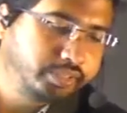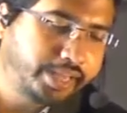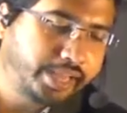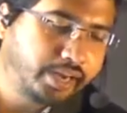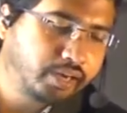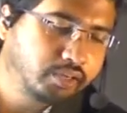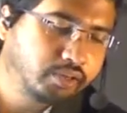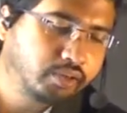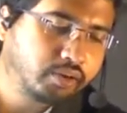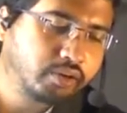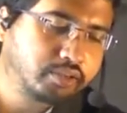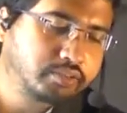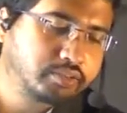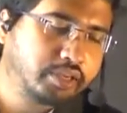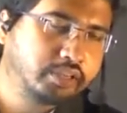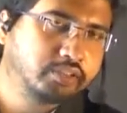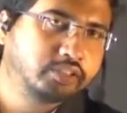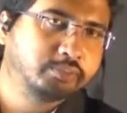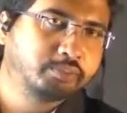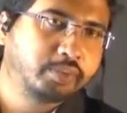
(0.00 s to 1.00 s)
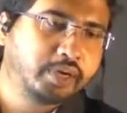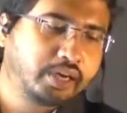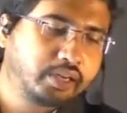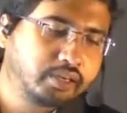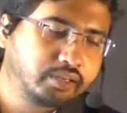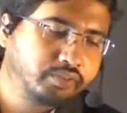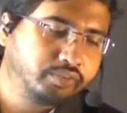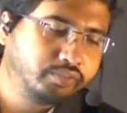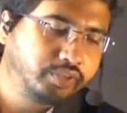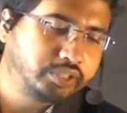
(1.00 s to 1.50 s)
del cross H
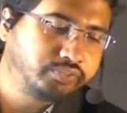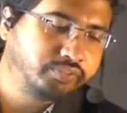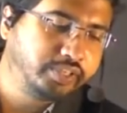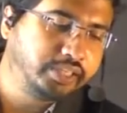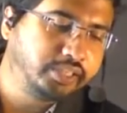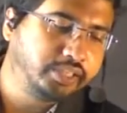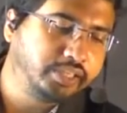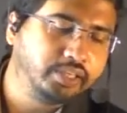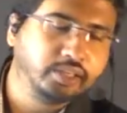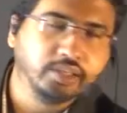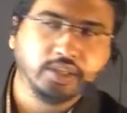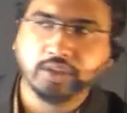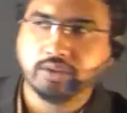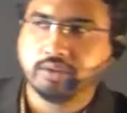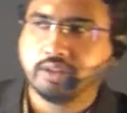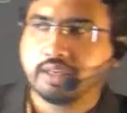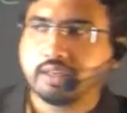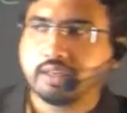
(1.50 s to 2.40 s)
bar, which will yield you the